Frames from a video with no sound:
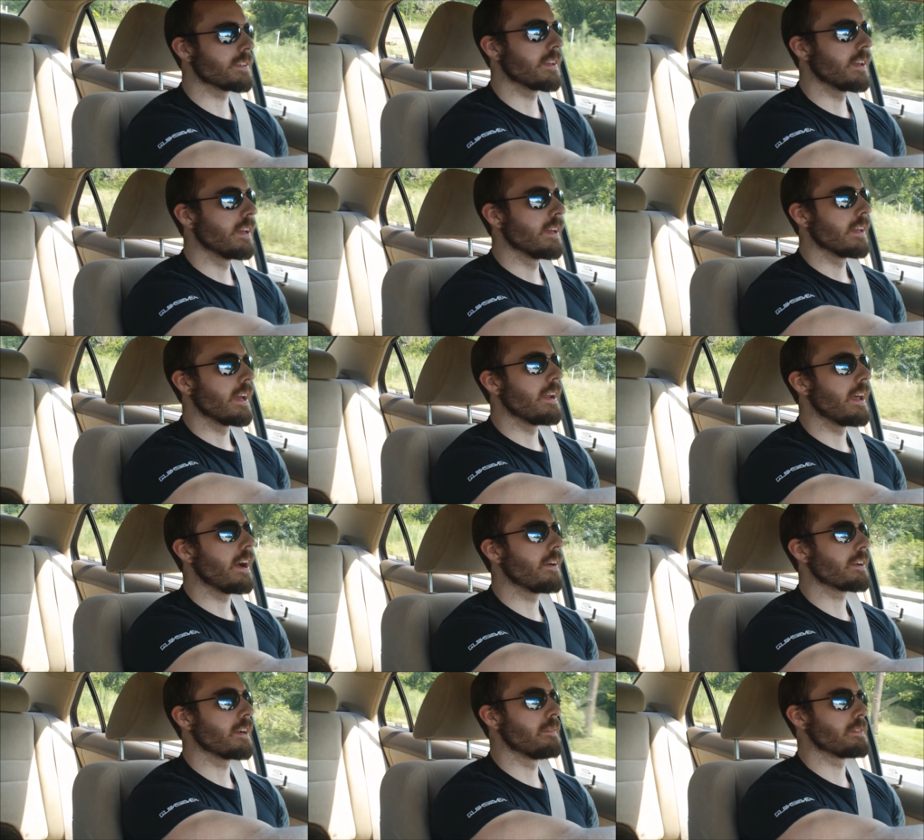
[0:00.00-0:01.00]
and
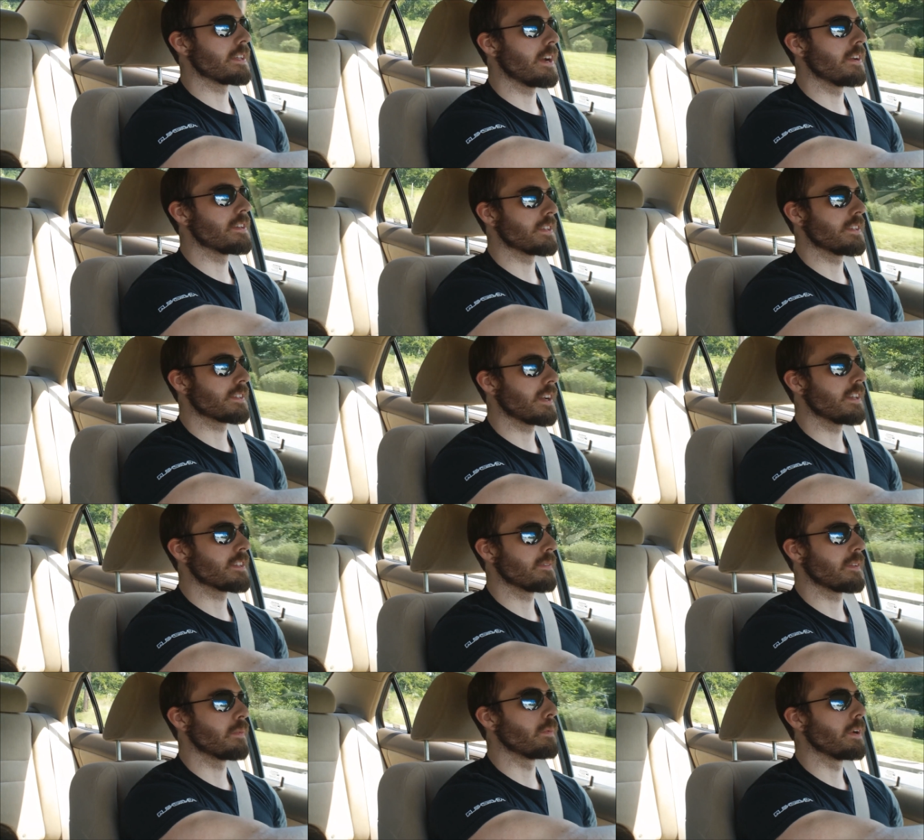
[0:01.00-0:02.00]
now it comes out as it's got
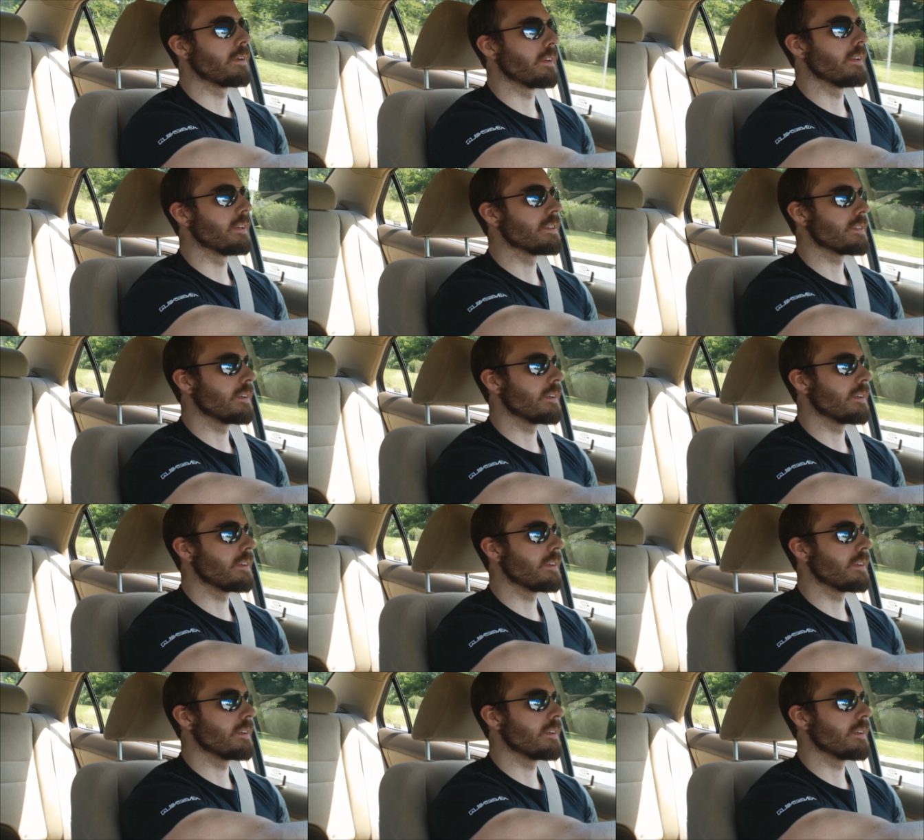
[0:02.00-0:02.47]
something weird in it.